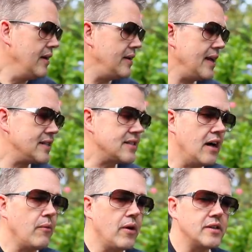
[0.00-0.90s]
Next,
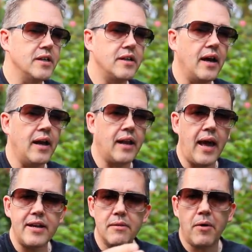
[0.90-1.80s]
I wanted a
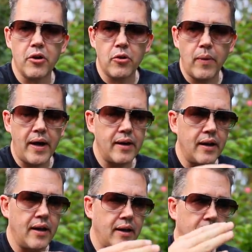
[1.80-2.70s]
later model one,
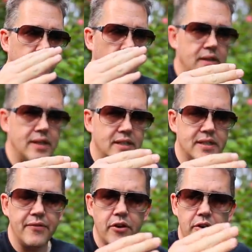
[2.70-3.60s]
a
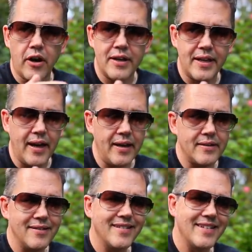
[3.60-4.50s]
97 or 98.
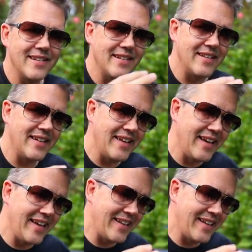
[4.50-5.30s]
Eh,